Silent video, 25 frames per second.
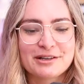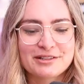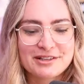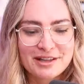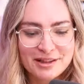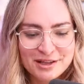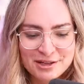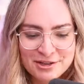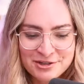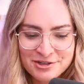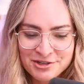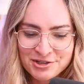Now,
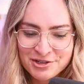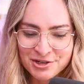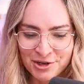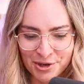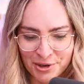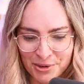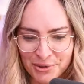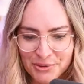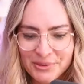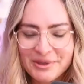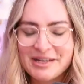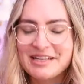something you should
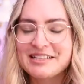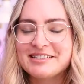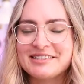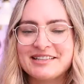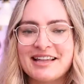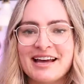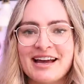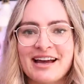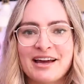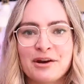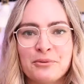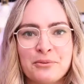know is
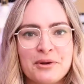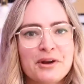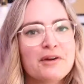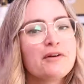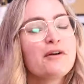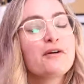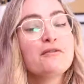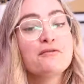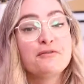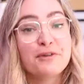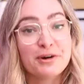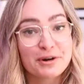that we
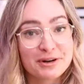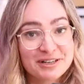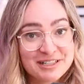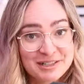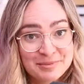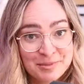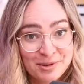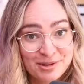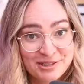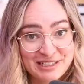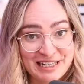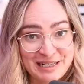are a very
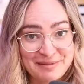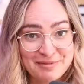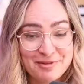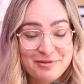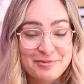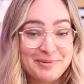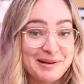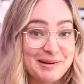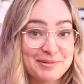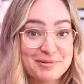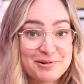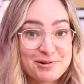small team
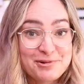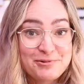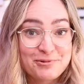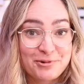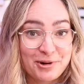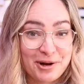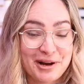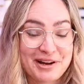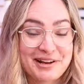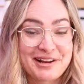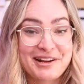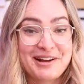of people
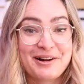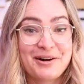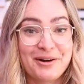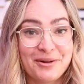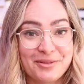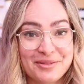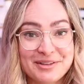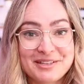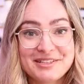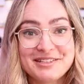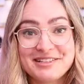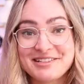working
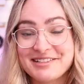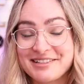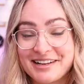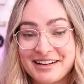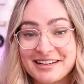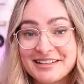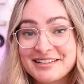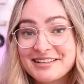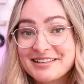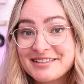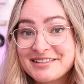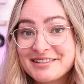on this
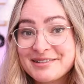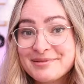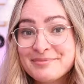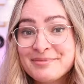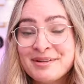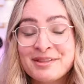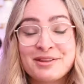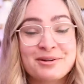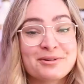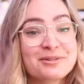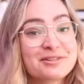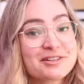design system.
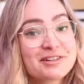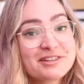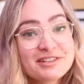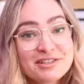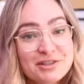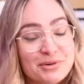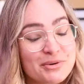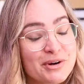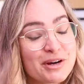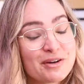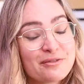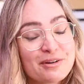There's
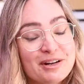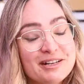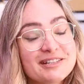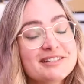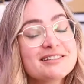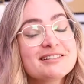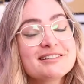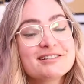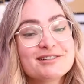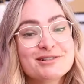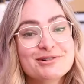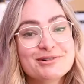just three of
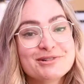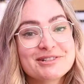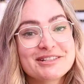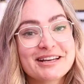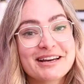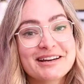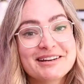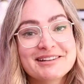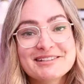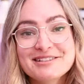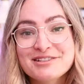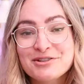us, two
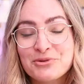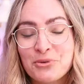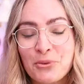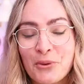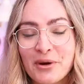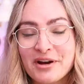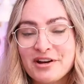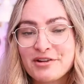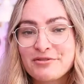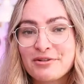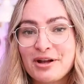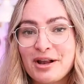designers, one